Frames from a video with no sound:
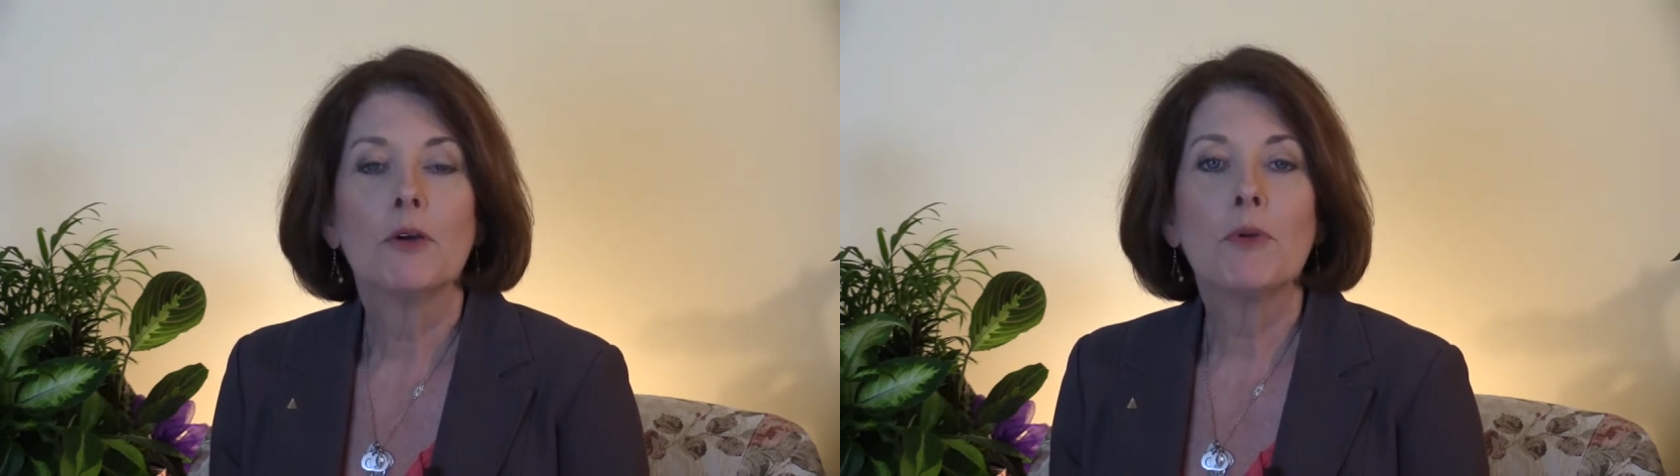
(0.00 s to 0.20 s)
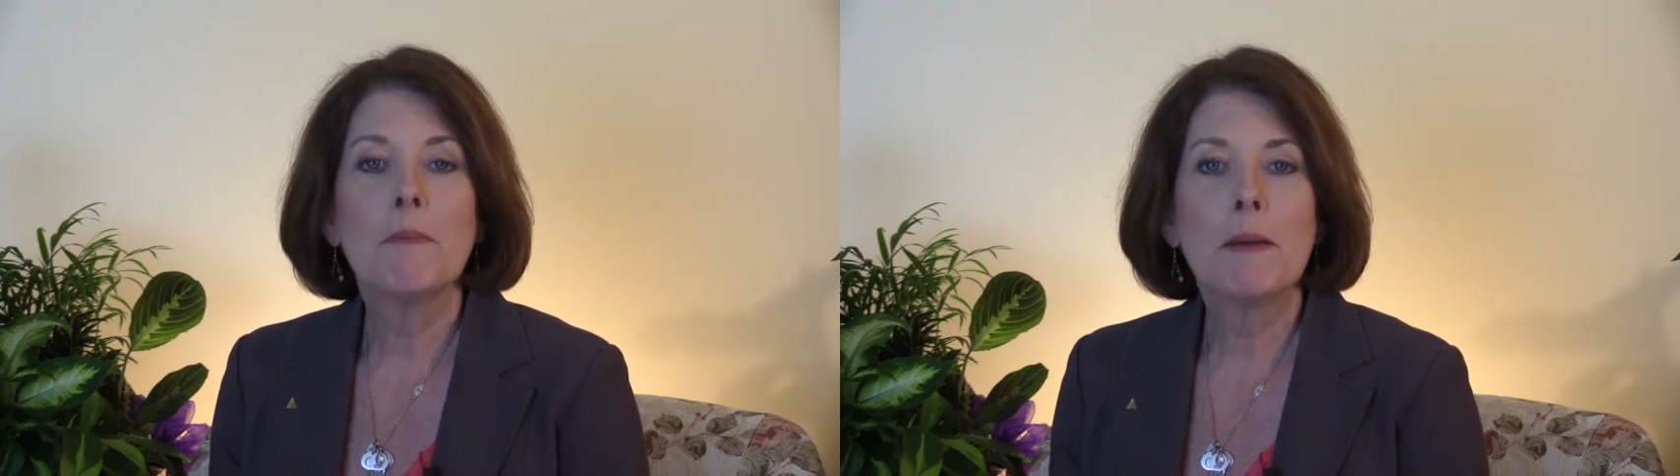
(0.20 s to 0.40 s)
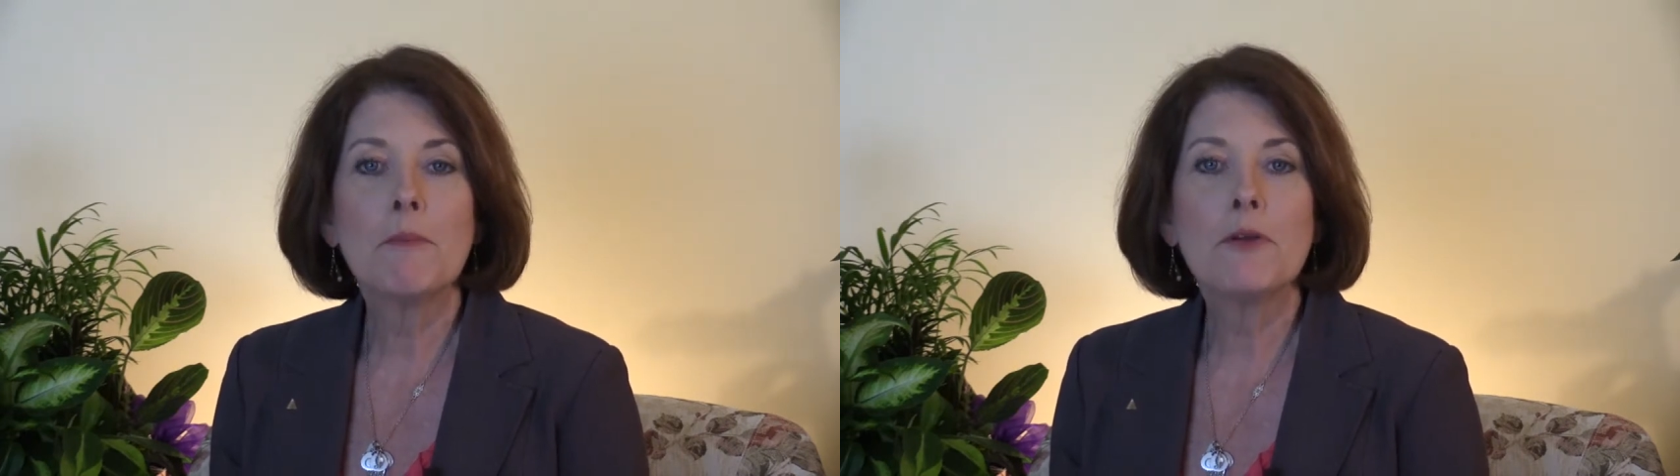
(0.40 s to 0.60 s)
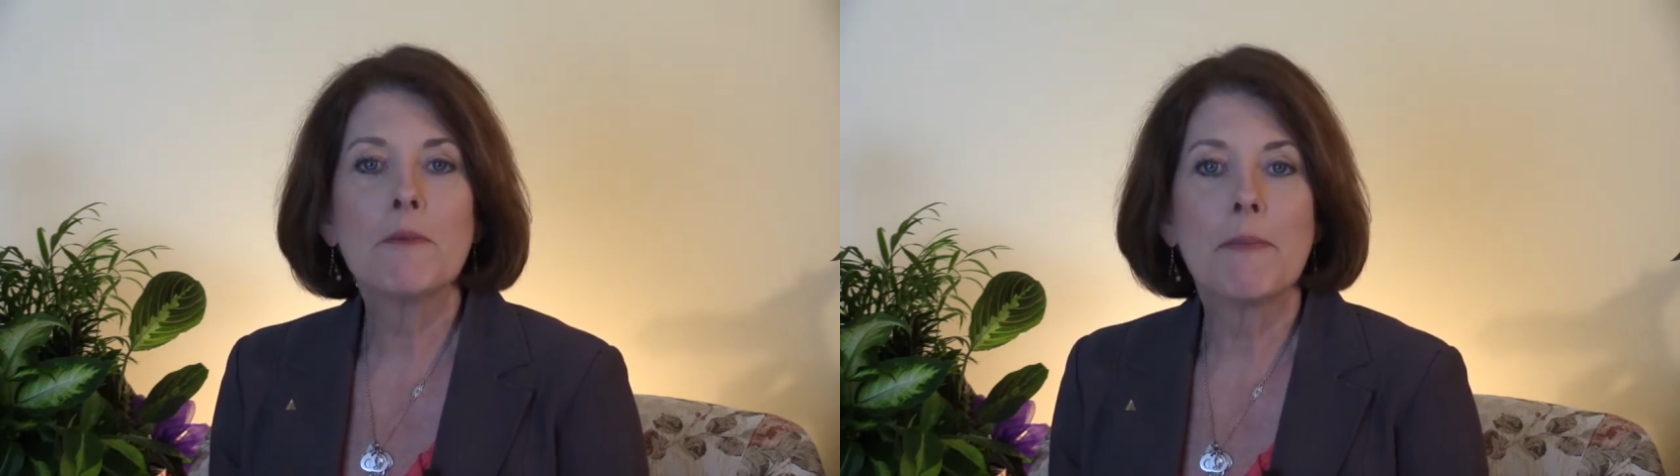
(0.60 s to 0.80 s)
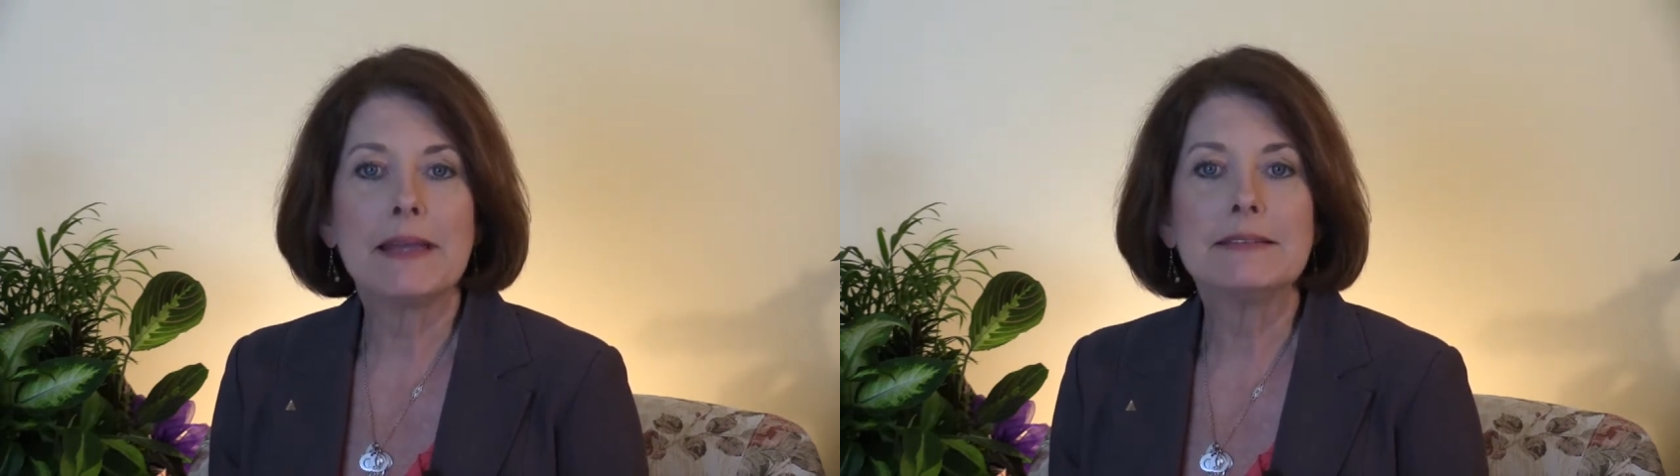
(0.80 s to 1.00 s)
Remember
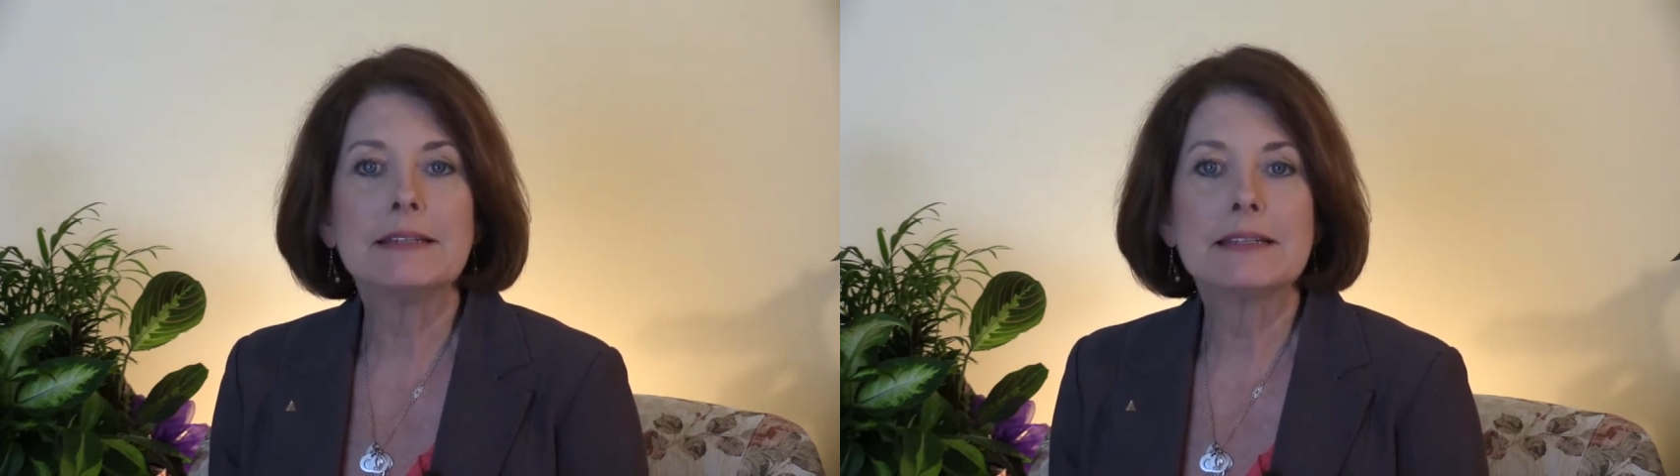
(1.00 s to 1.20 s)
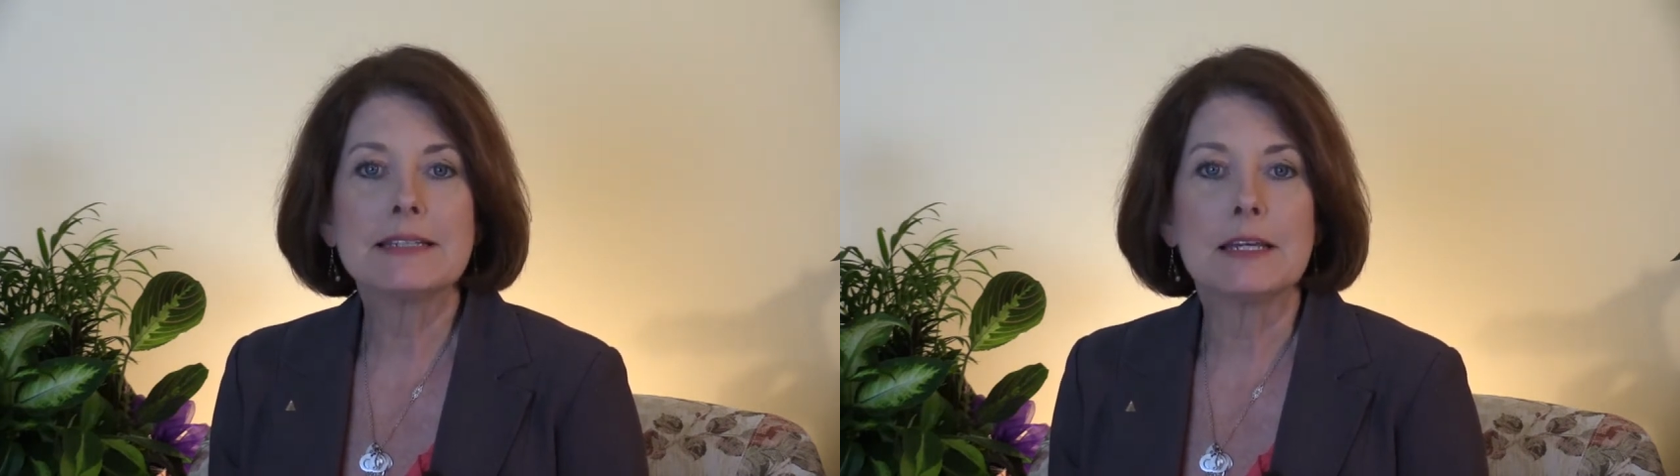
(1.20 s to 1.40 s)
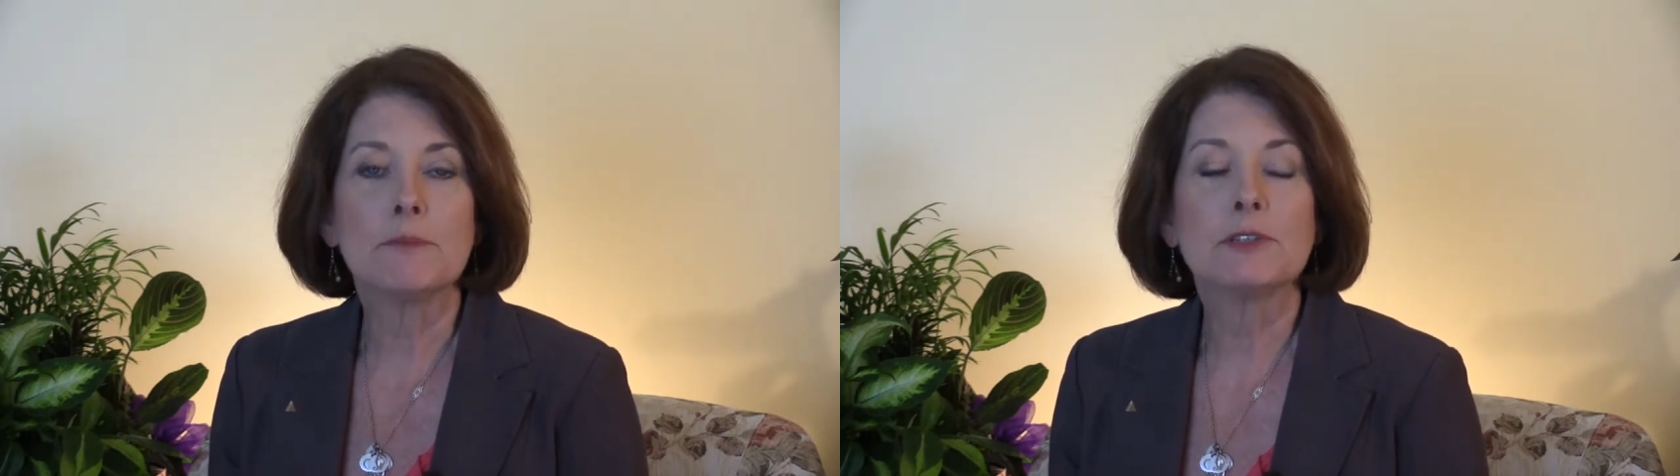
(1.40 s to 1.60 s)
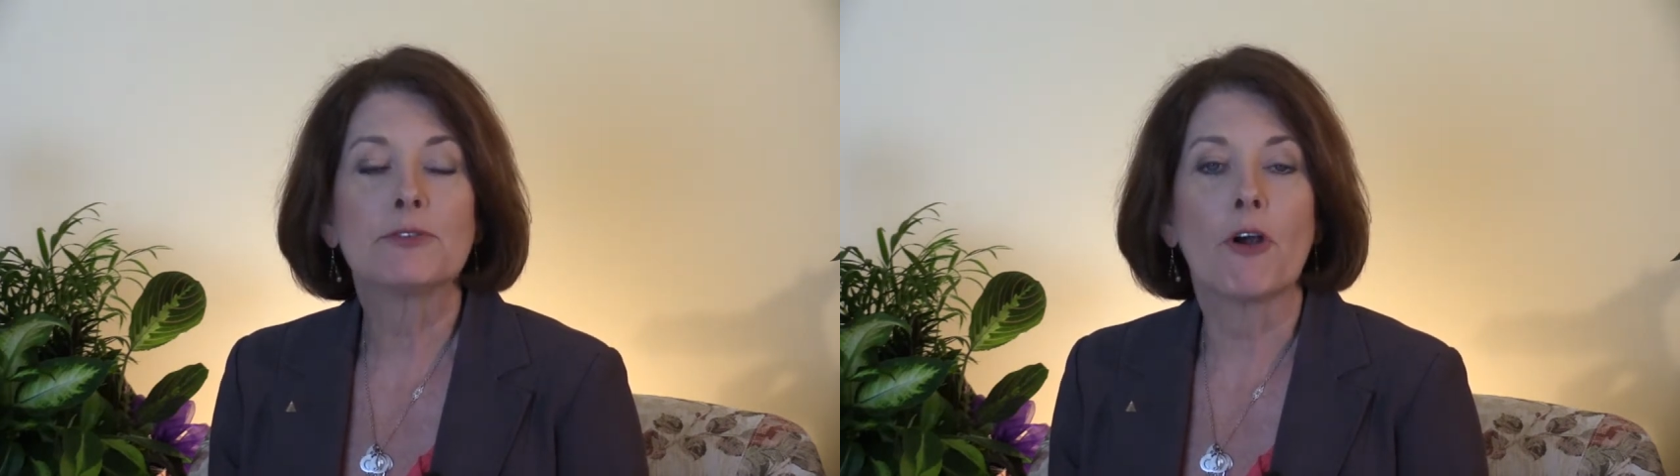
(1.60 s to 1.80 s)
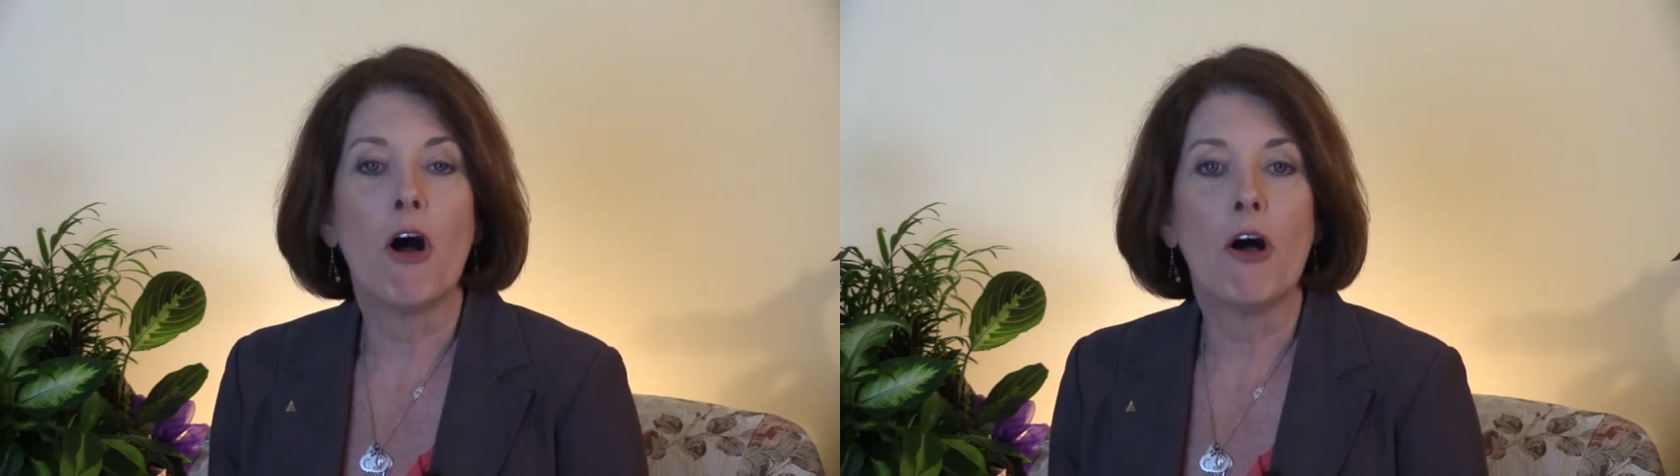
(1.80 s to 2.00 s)
the basic tips
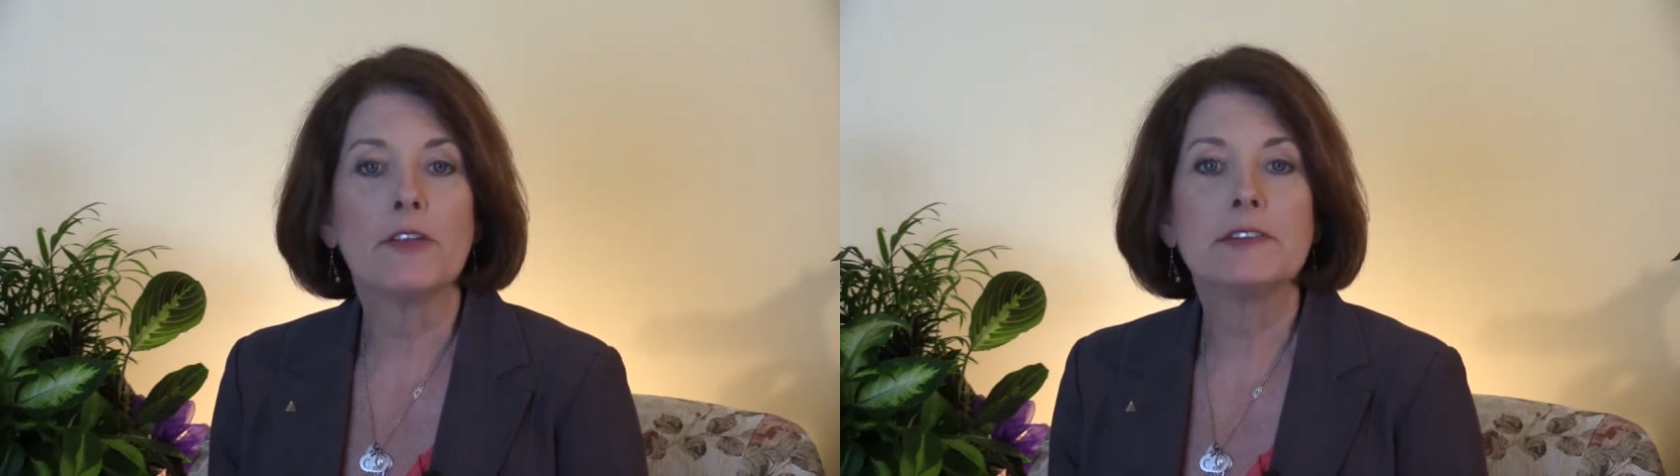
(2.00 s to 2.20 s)
for all